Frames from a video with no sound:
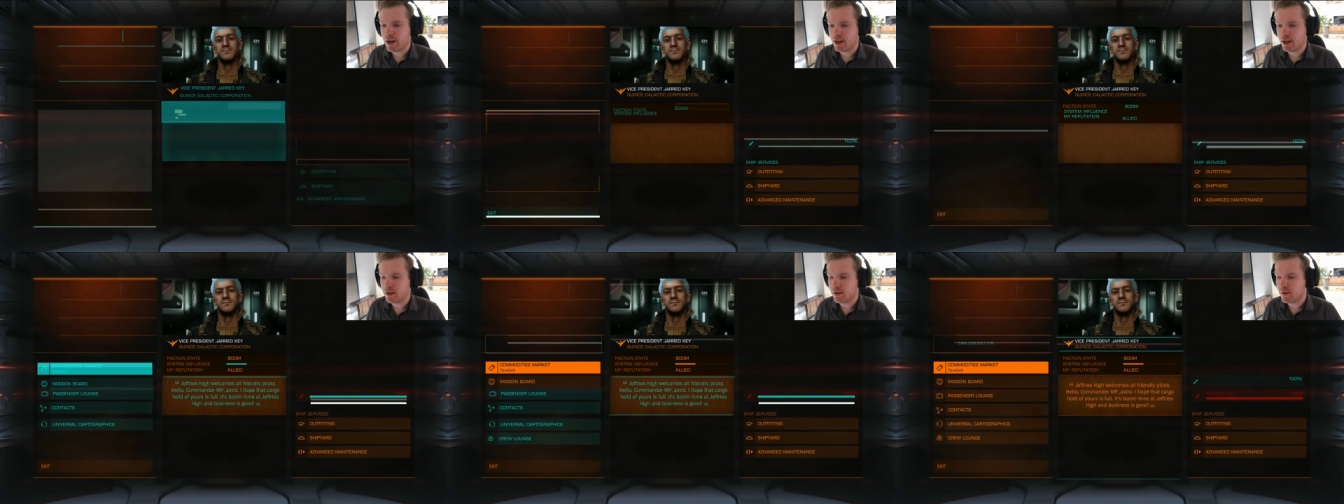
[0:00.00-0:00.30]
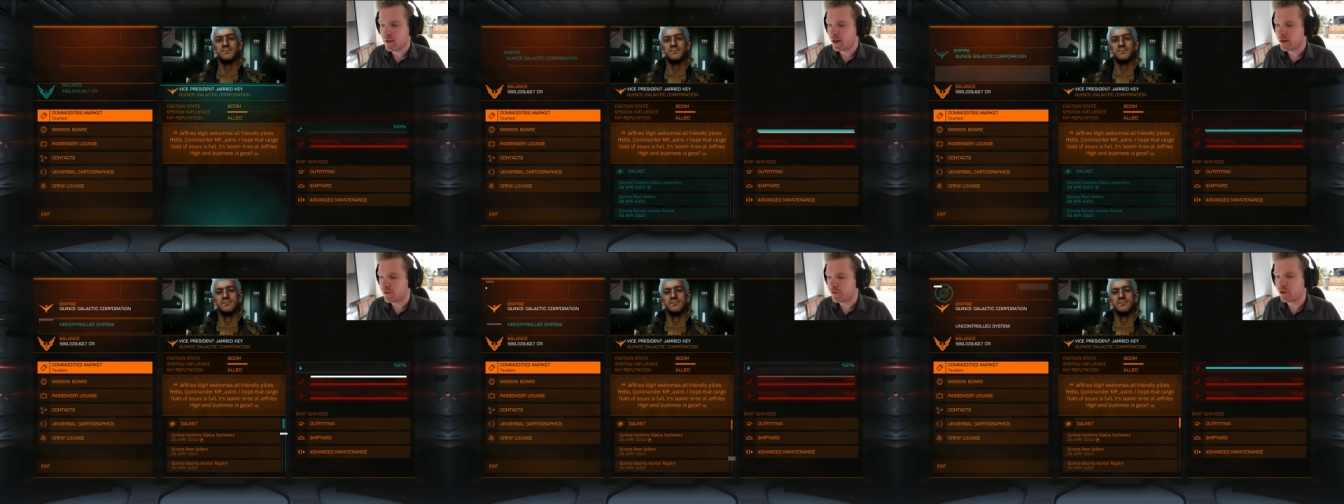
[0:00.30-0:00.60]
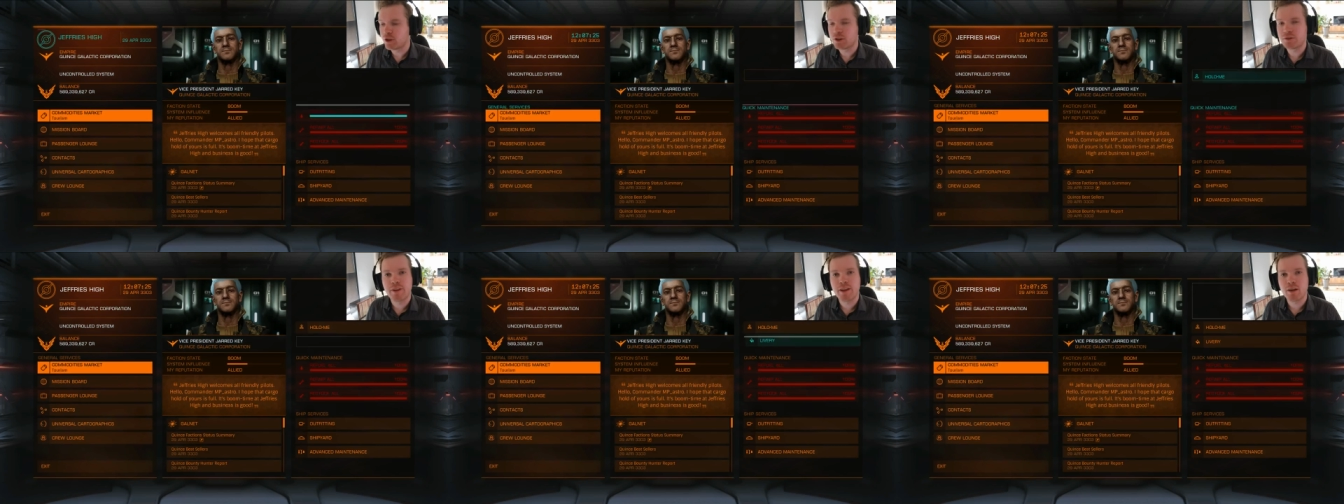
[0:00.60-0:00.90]
ahead. And the
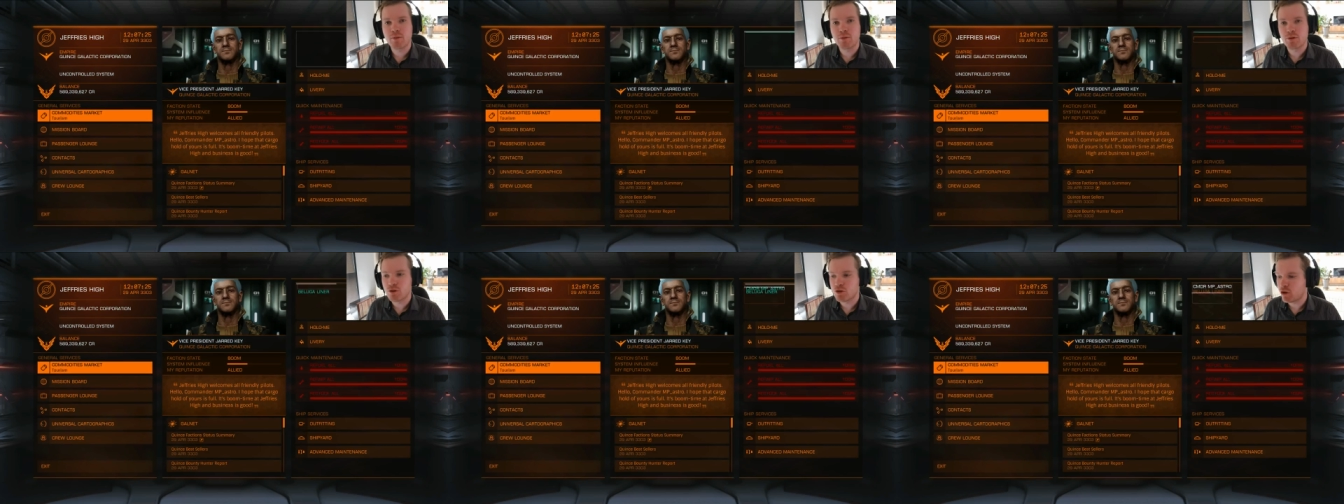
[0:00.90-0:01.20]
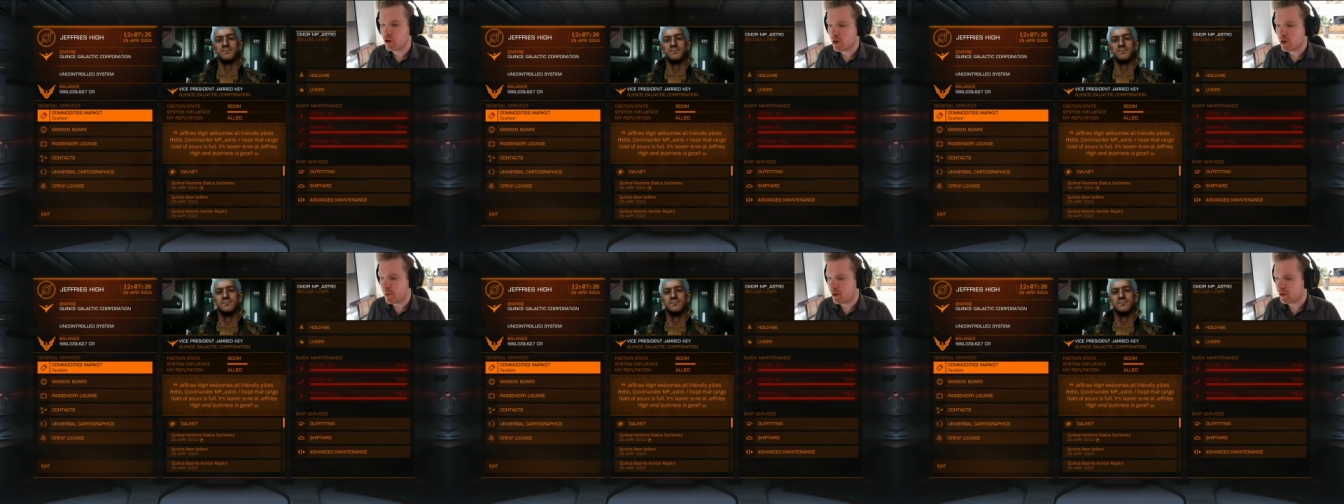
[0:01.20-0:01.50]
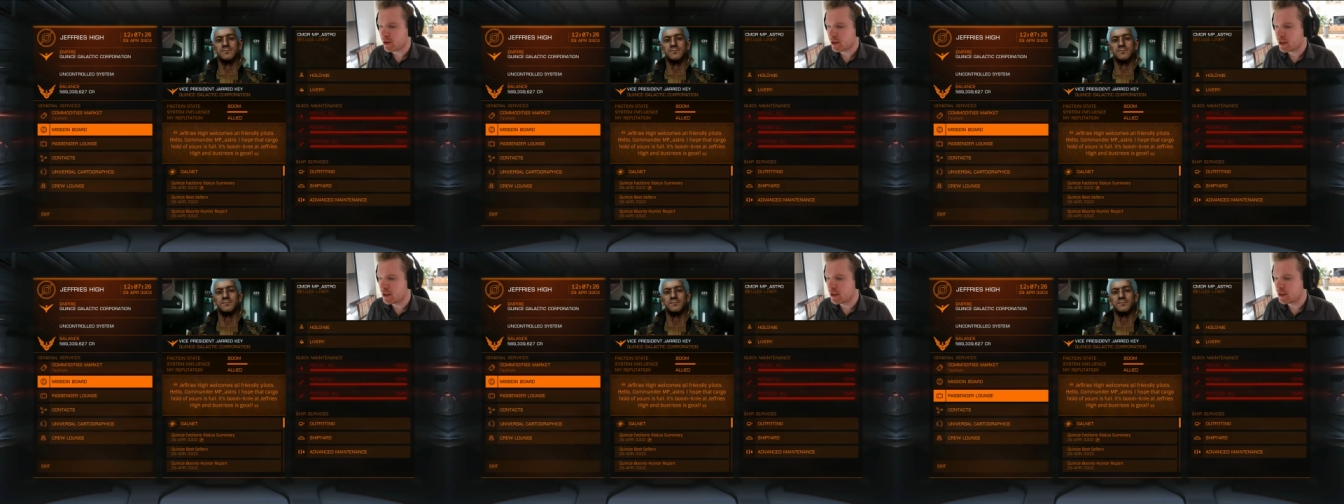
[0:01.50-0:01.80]
first thing I want to talk
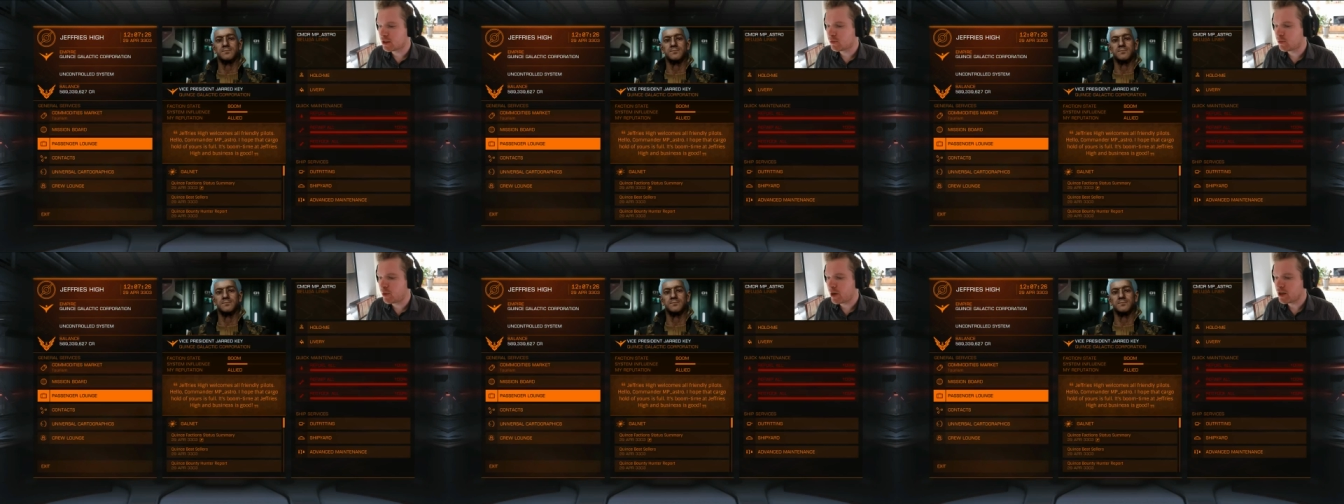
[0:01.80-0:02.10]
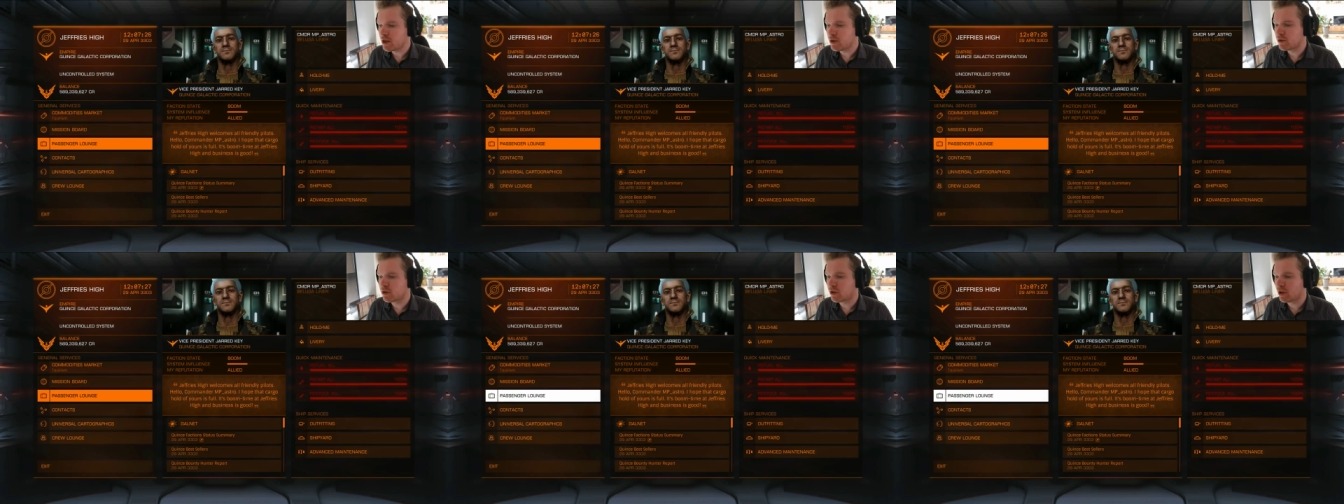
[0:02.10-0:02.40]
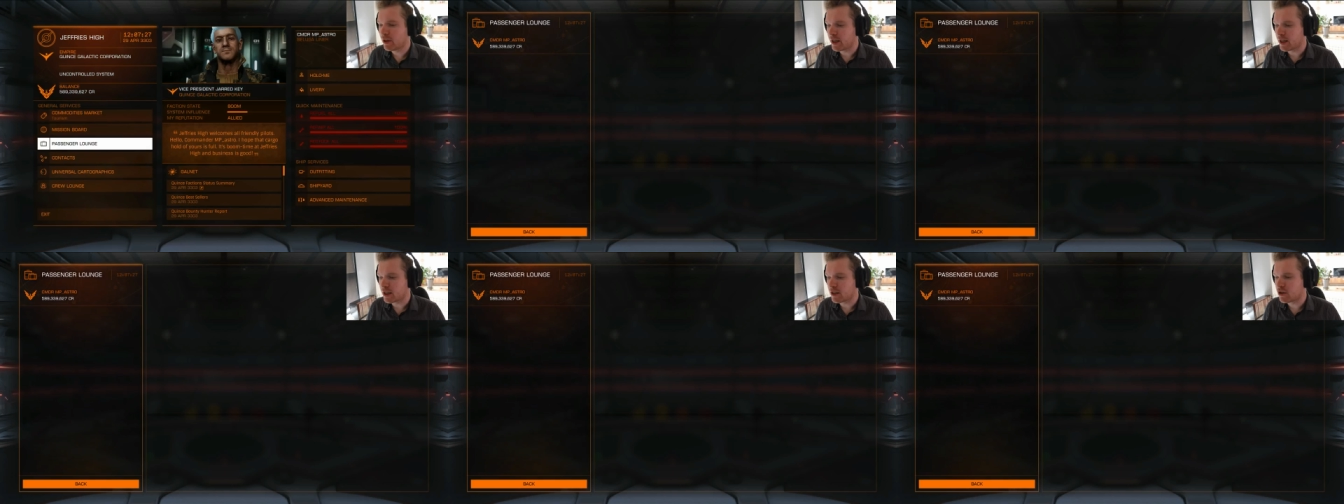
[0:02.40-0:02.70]
about is when you
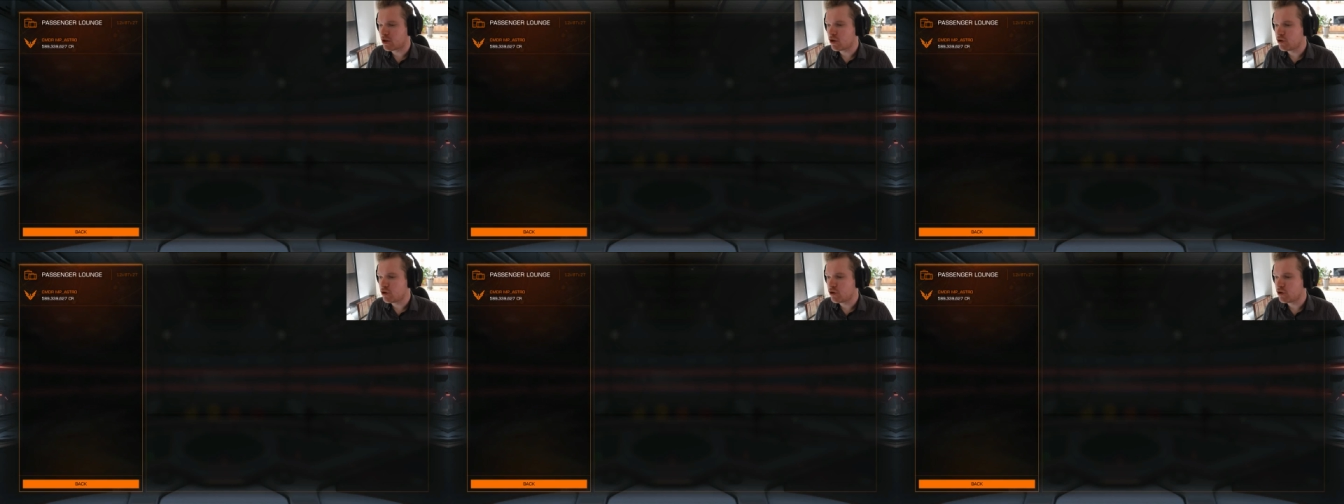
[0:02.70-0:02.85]
select